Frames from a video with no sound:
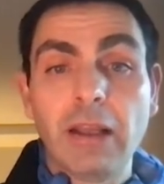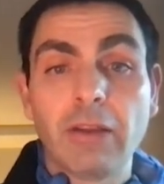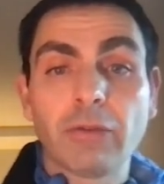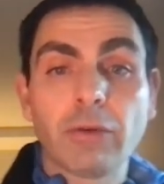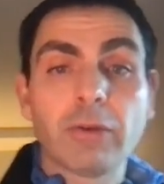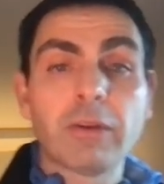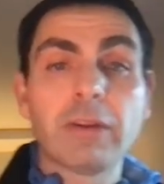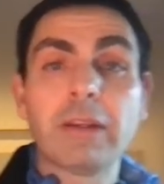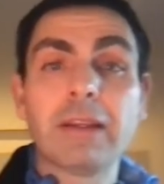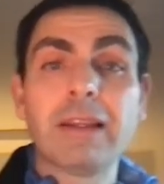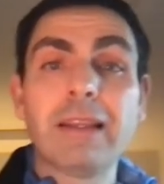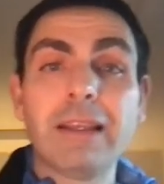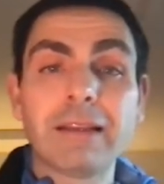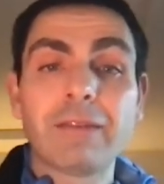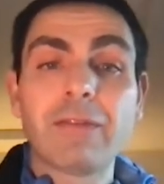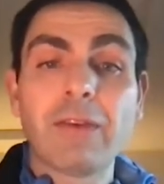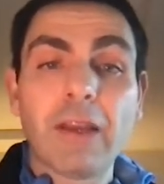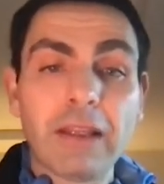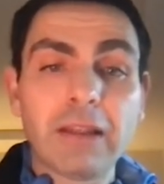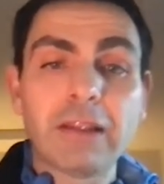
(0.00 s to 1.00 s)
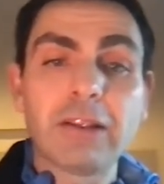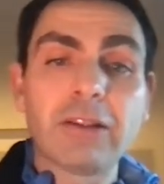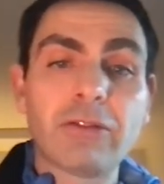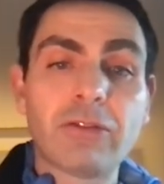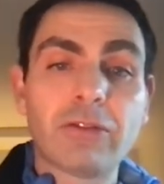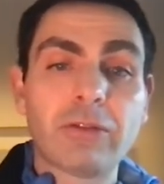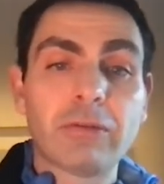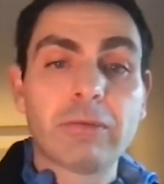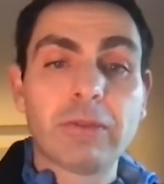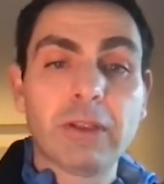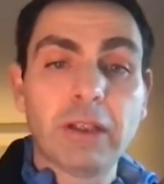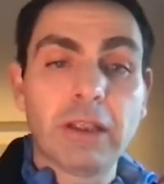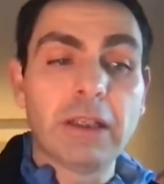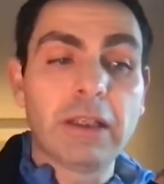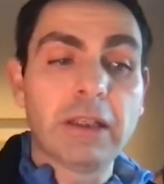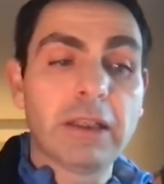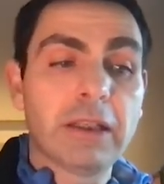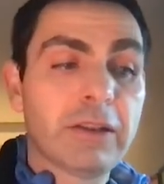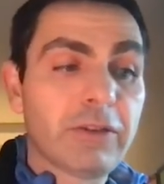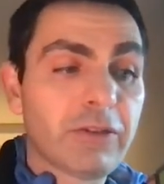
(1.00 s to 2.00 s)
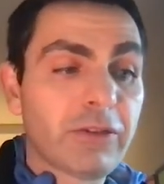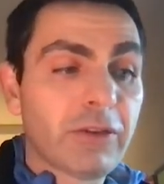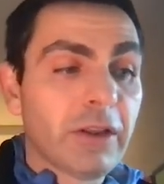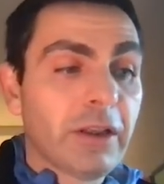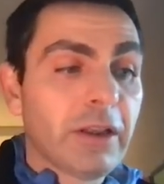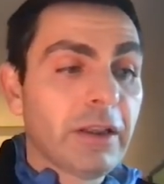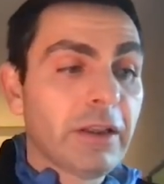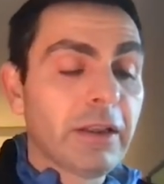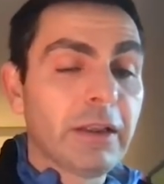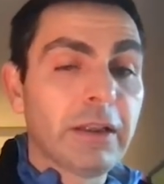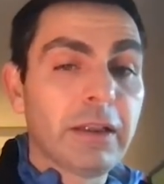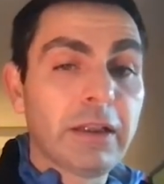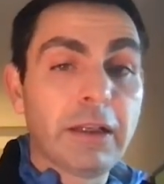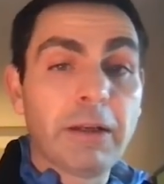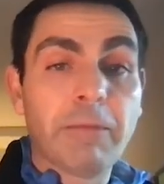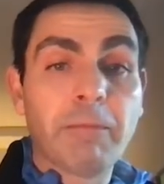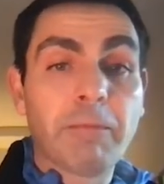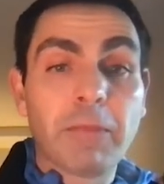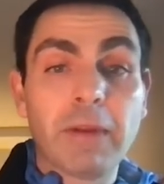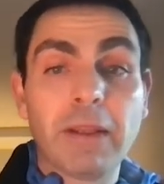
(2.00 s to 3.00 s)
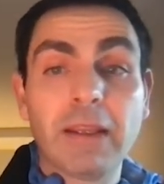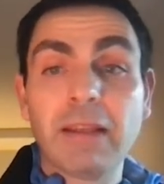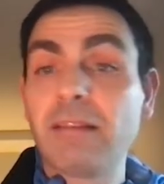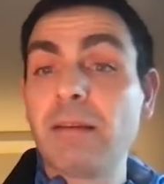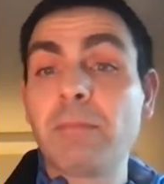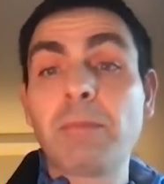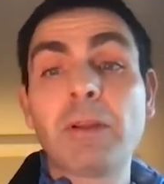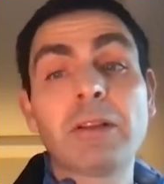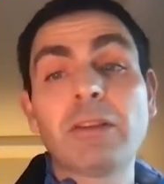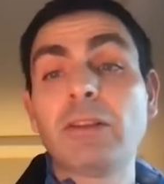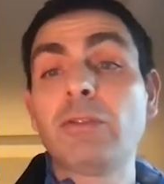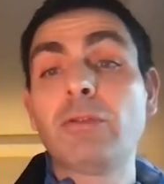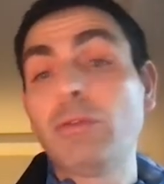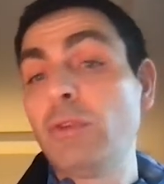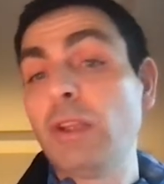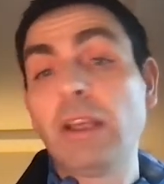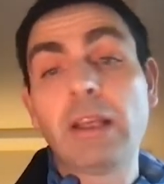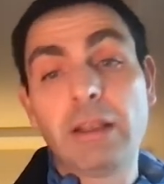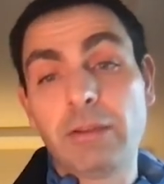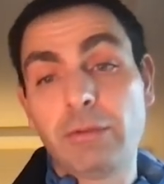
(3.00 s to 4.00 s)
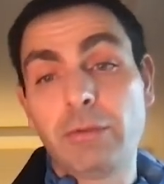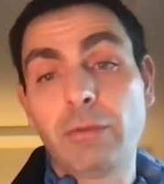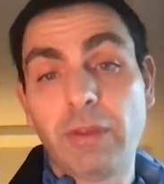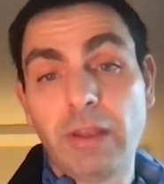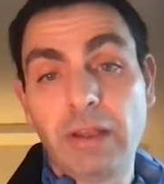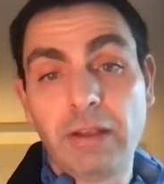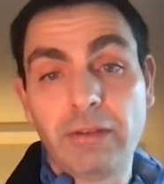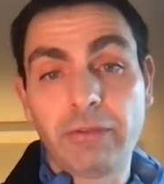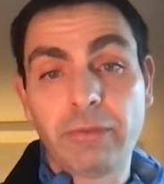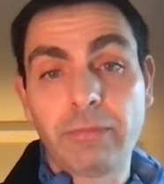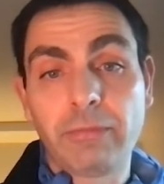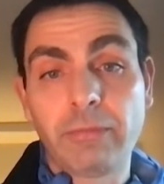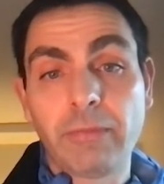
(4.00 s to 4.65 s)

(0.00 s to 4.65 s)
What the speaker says: So the advantage is the ability to dig into things.